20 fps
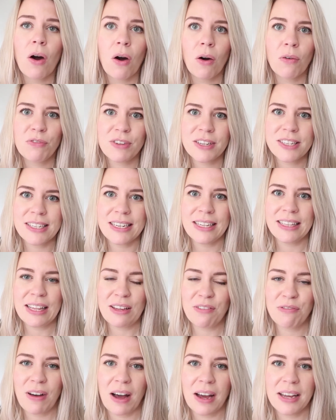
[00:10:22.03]
Obviously
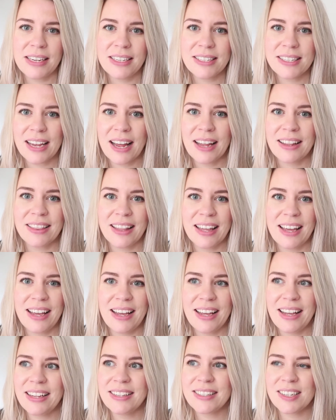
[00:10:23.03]
they fight and
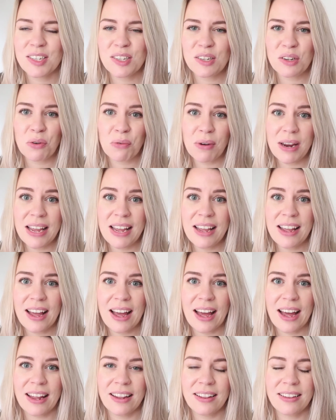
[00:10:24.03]
they disagree
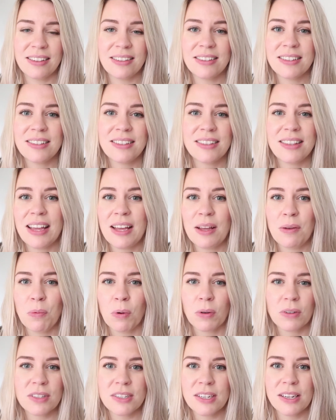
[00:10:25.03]
and they
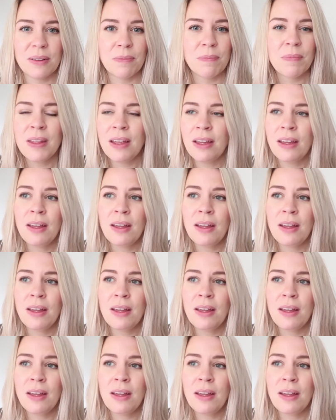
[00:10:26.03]
want to